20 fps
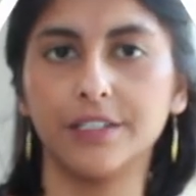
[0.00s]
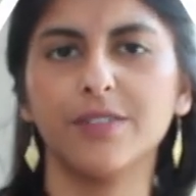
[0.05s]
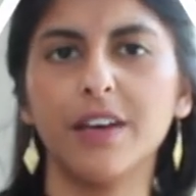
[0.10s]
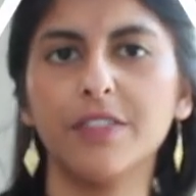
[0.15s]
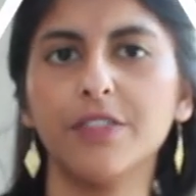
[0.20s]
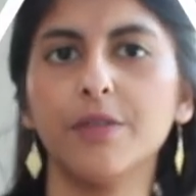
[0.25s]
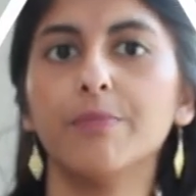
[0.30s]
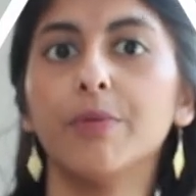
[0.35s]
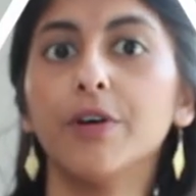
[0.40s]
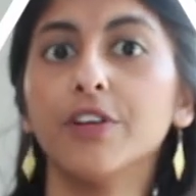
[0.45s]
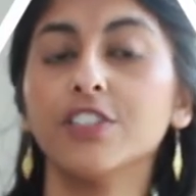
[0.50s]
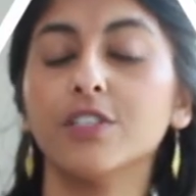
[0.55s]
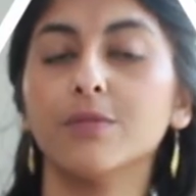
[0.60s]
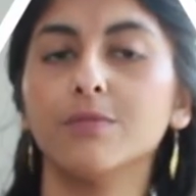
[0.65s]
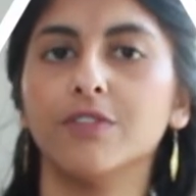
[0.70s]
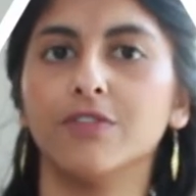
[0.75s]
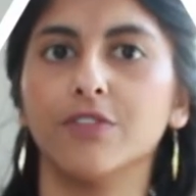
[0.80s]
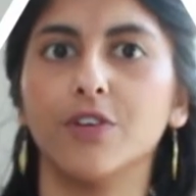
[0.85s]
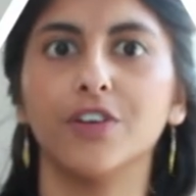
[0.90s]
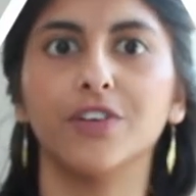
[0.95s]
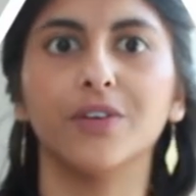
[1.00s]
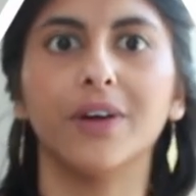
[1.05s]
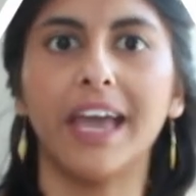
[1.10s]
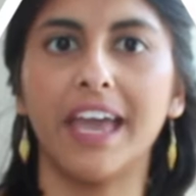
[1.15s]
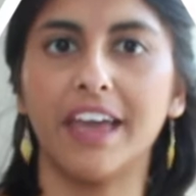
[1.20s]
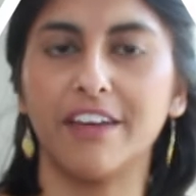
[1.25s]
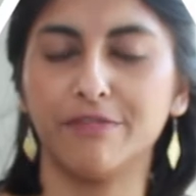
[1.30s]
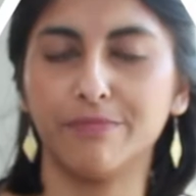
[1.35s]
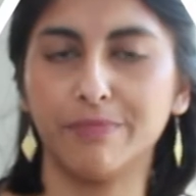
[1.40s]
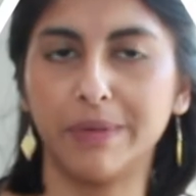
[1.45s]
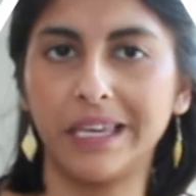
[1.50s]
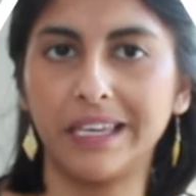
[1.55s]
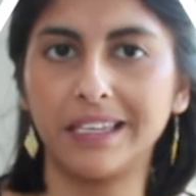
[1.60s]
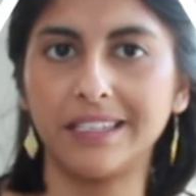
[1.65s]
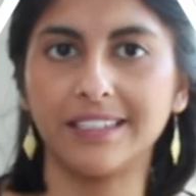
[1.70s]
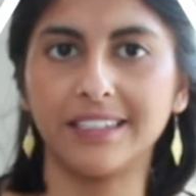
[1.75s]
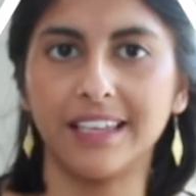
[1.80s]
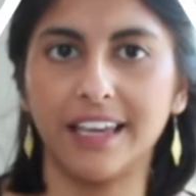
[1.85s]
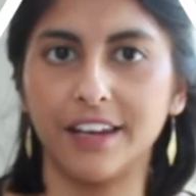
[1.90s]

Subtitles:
So at the bottom, you've got your AFPs,